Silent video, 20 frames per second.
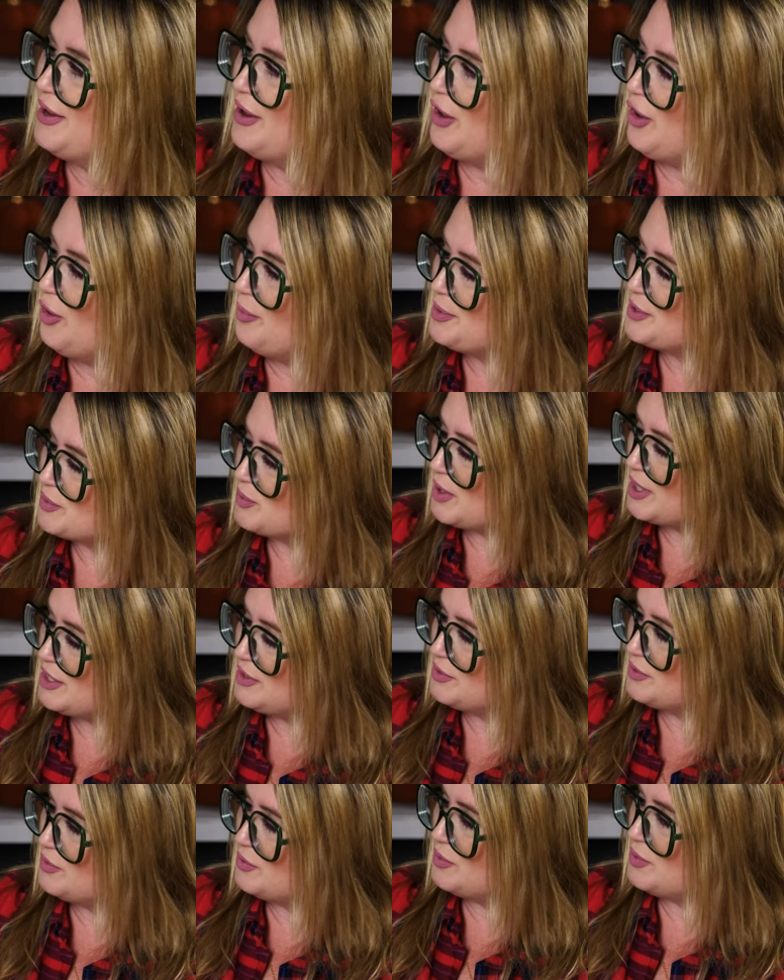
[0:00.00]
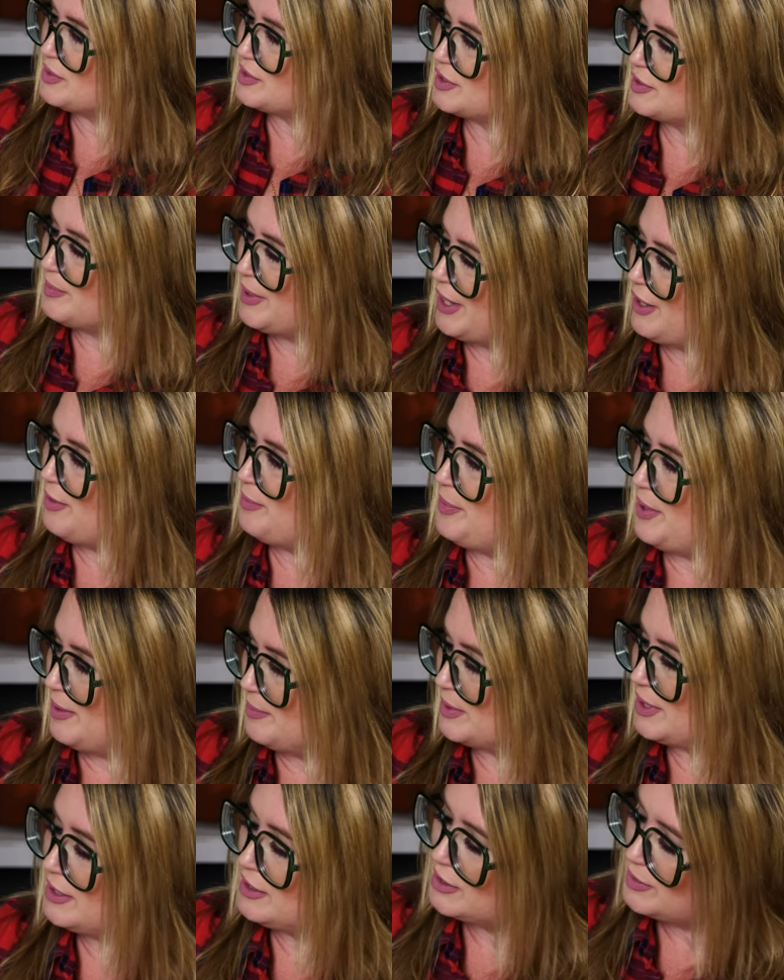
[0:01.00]
Home is where you smell
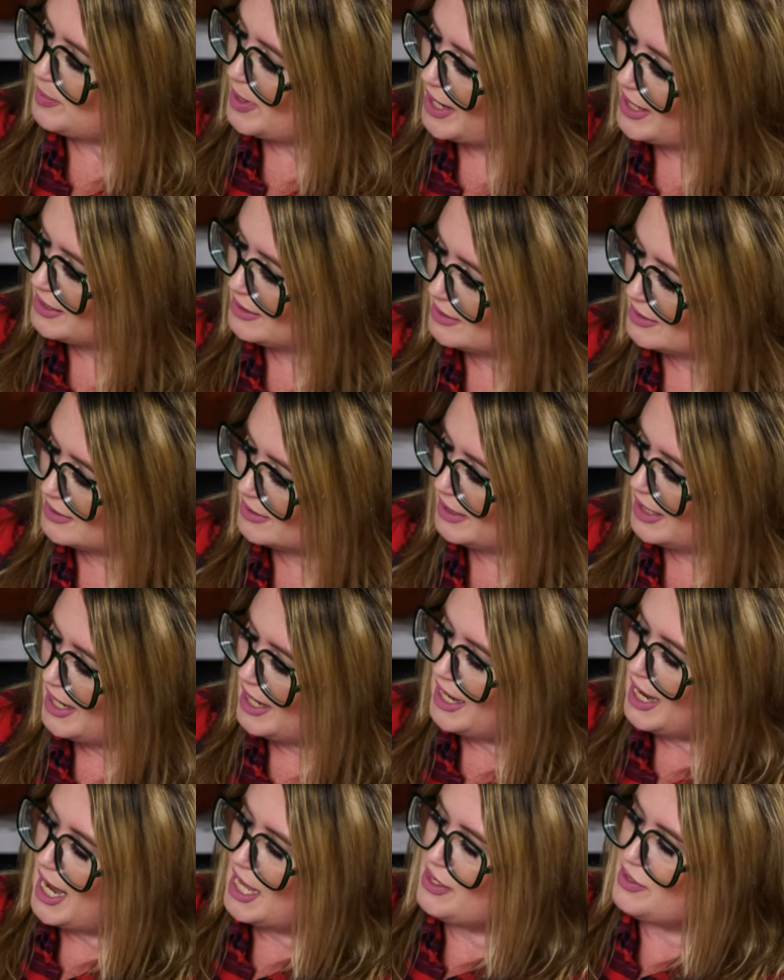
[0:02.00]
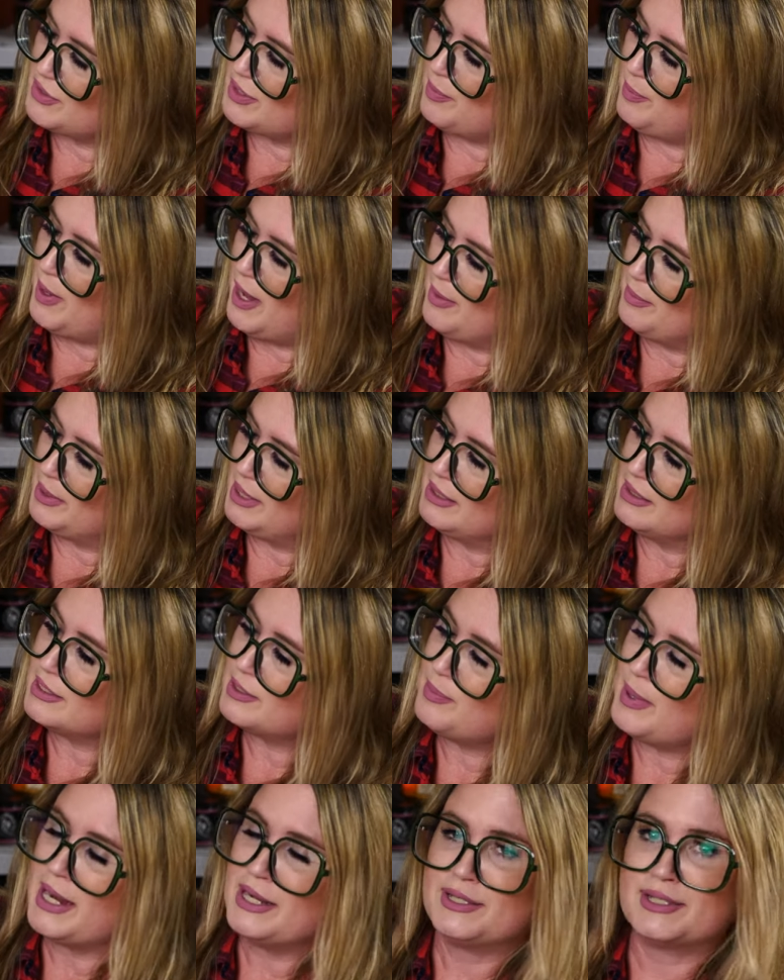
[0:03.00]
pumpkin spice, and there's a pumpkin
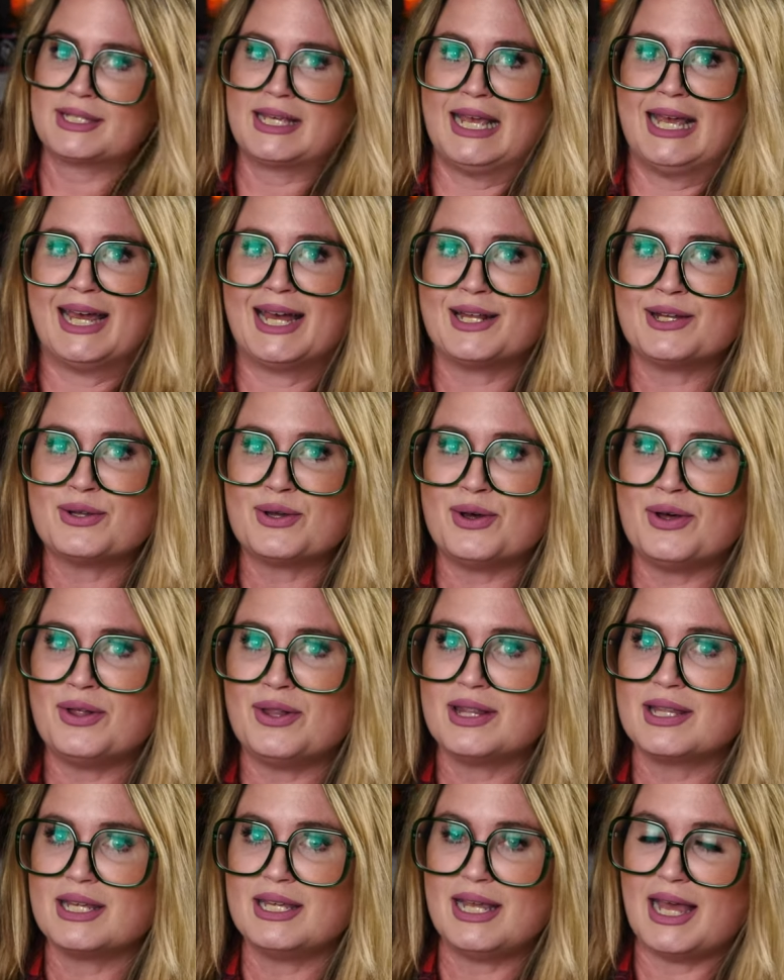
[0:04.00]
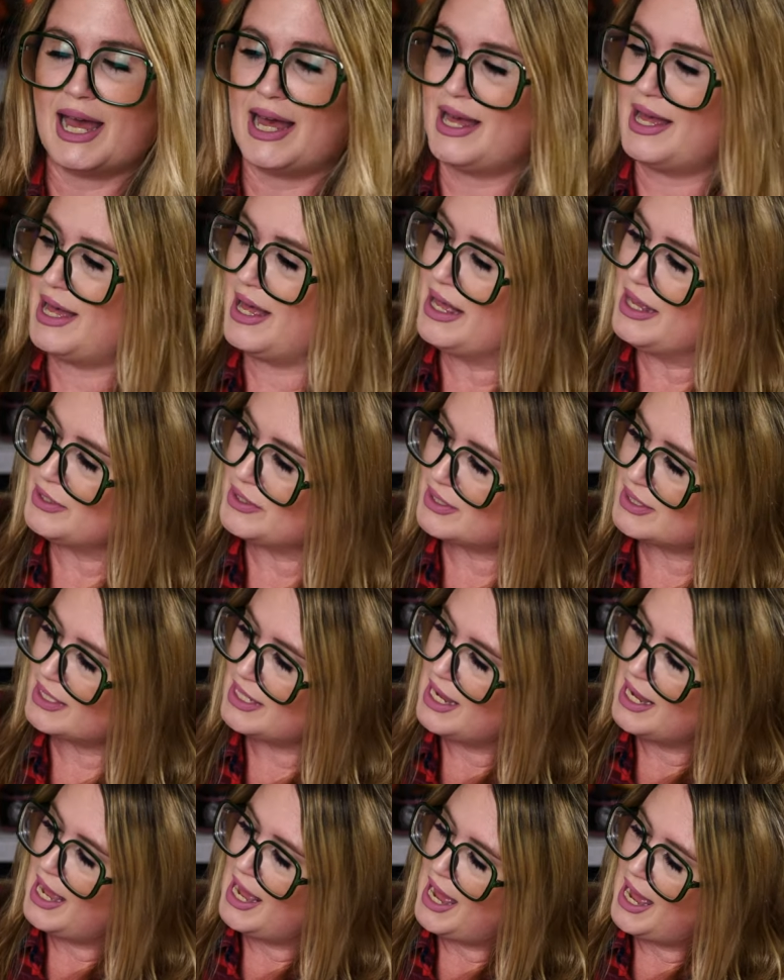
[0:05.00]
spice candle. Yes.
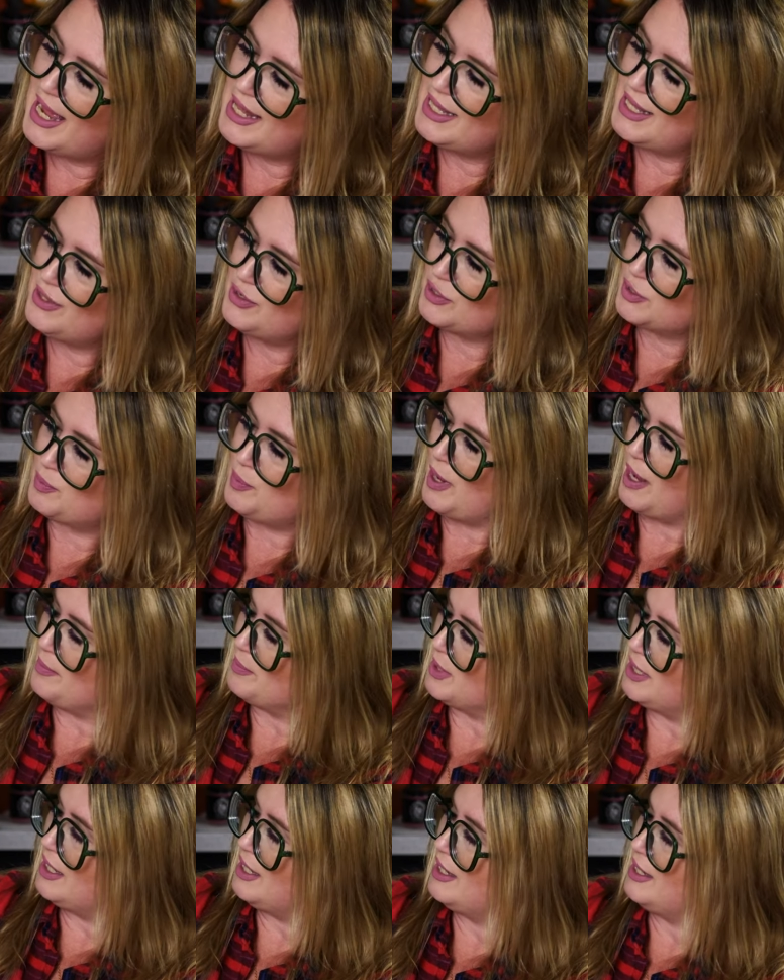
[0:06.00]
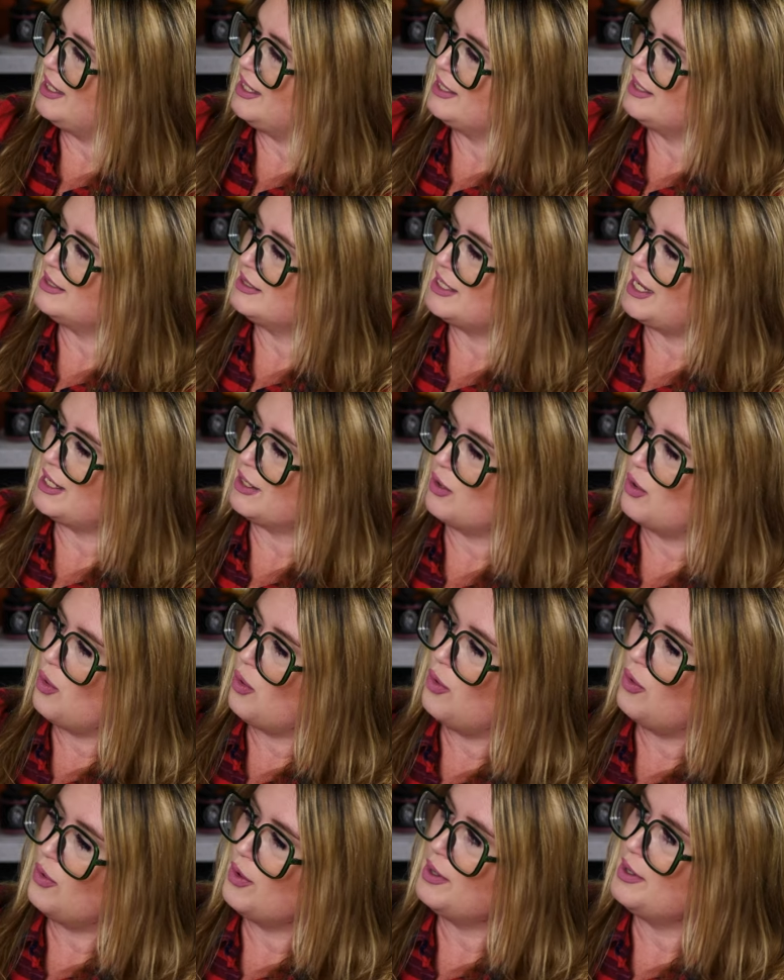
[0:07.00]
And then there's pumpkins and
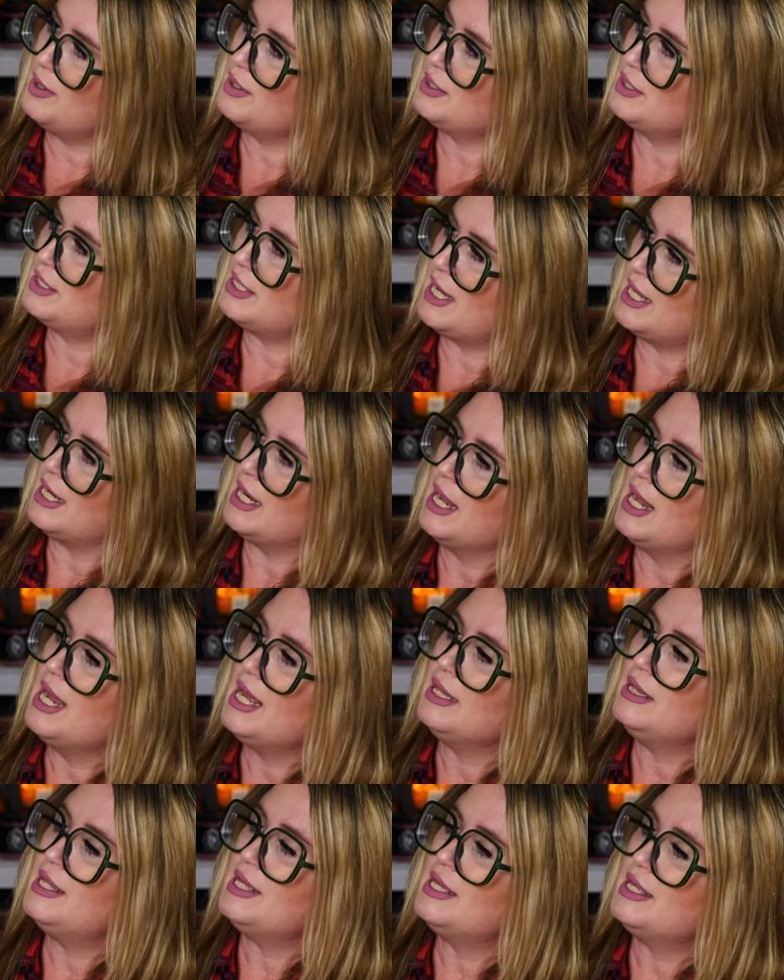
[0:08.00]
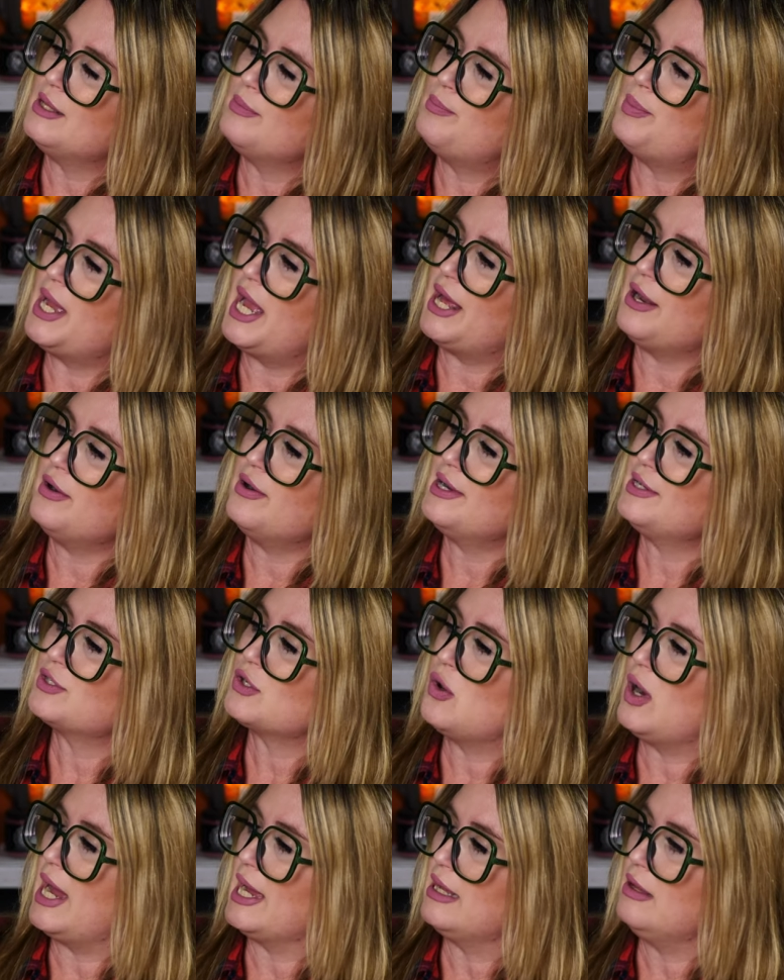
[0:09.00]
gourds, and the banner is
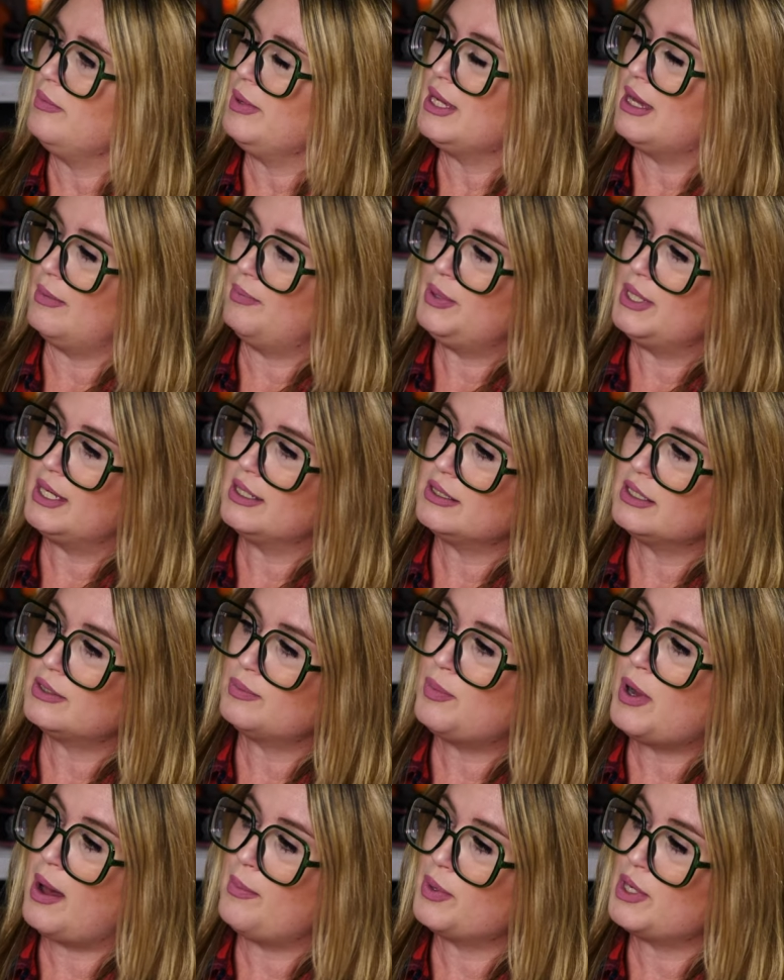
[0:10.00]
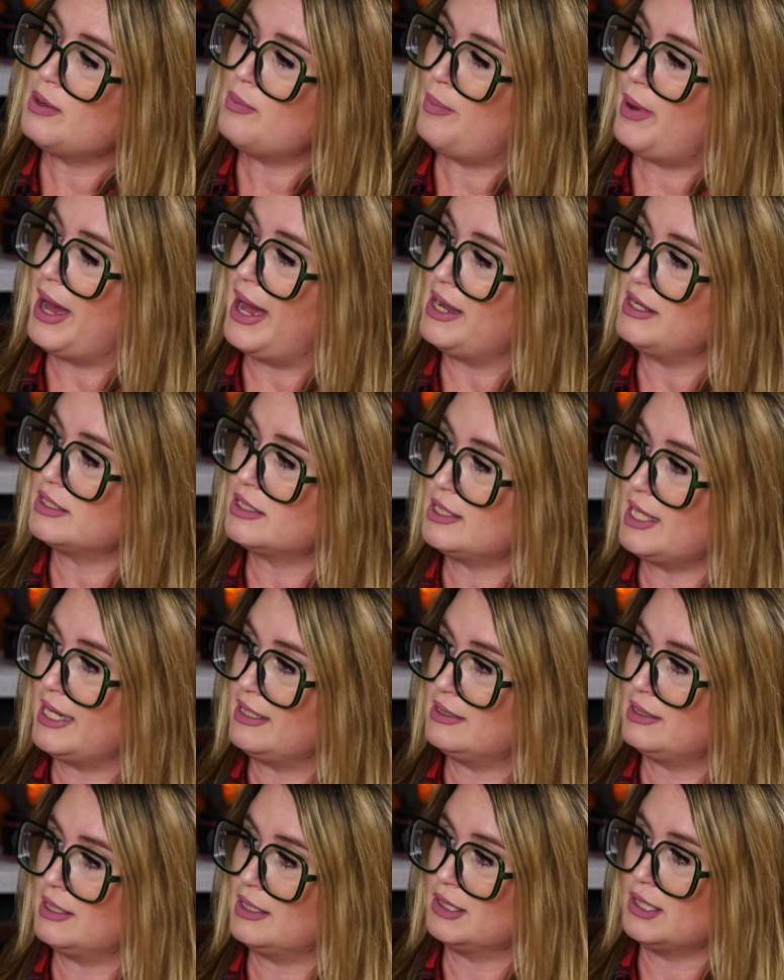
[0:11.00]
cracking me up because it's pumpkin pie
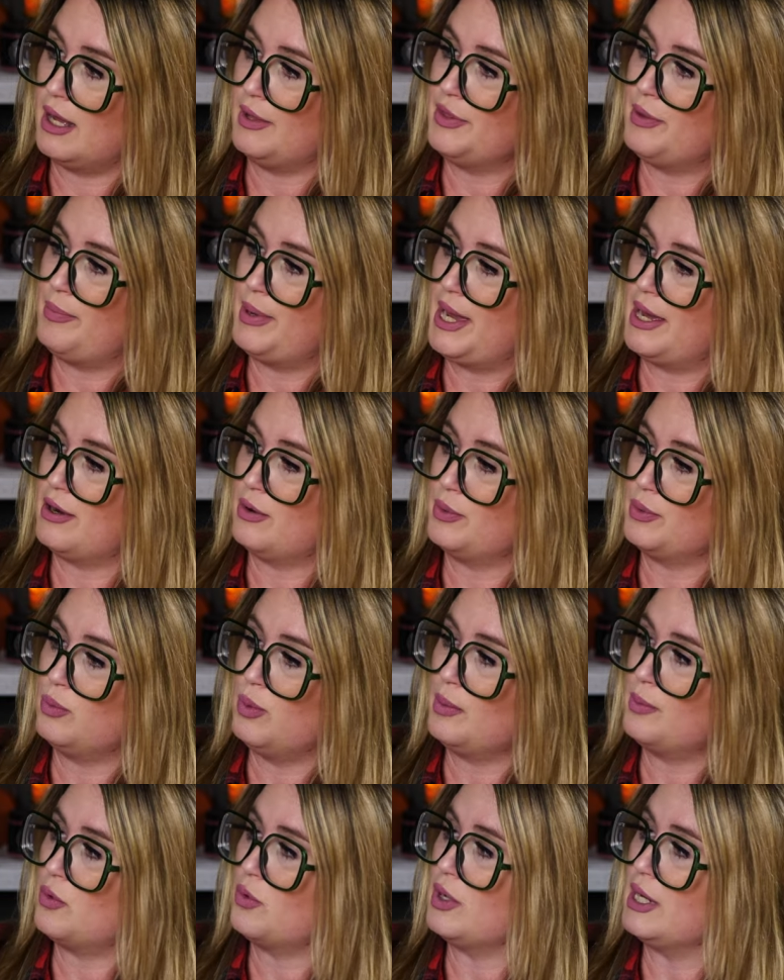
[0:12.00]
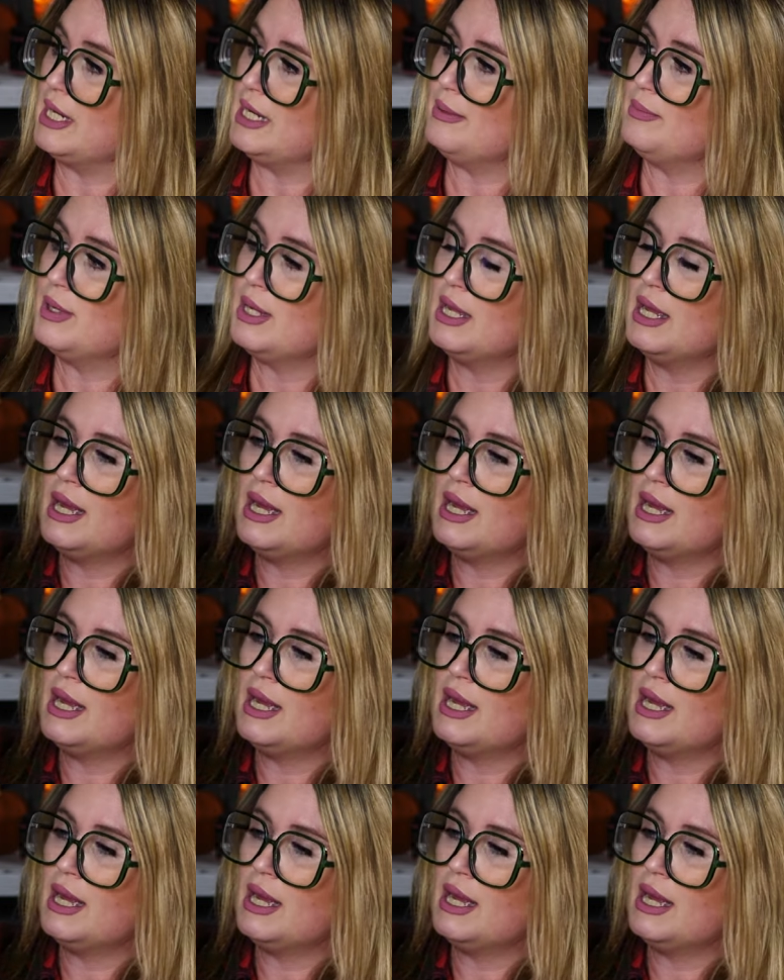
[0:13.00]
slices on the banner with whipped cream.